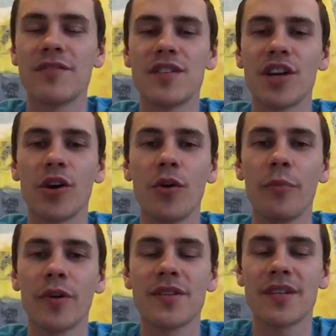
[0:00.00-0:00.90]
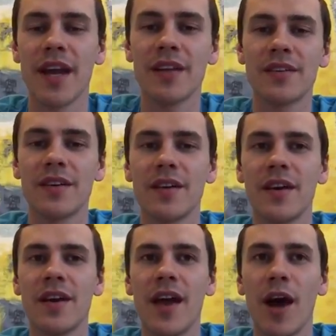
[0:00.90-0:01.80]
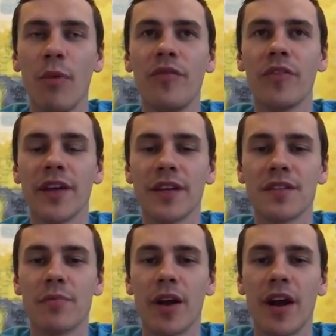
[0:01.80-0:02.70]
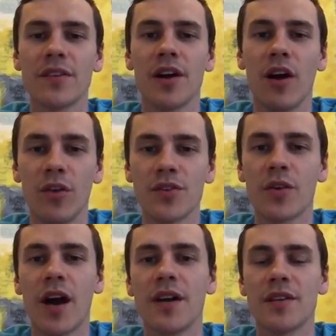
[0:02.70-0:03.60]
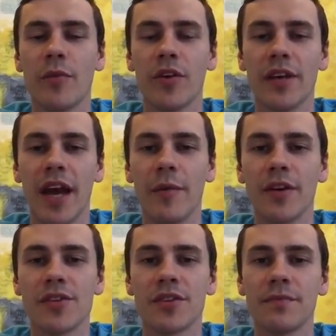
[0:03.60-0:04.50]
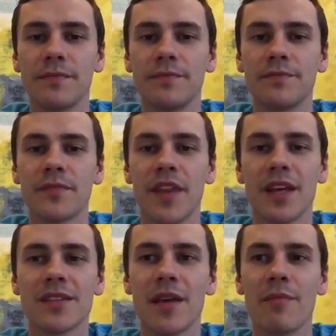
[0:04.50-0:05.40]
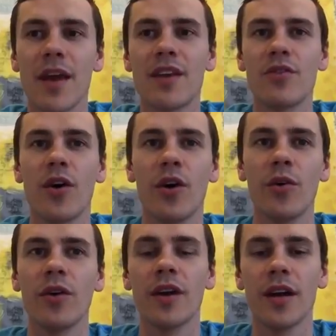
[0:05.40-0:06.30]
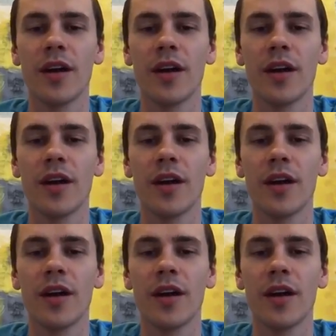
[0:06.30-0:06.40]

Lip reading: 0% helpfulness, but are also causing more damage? Things that make you go,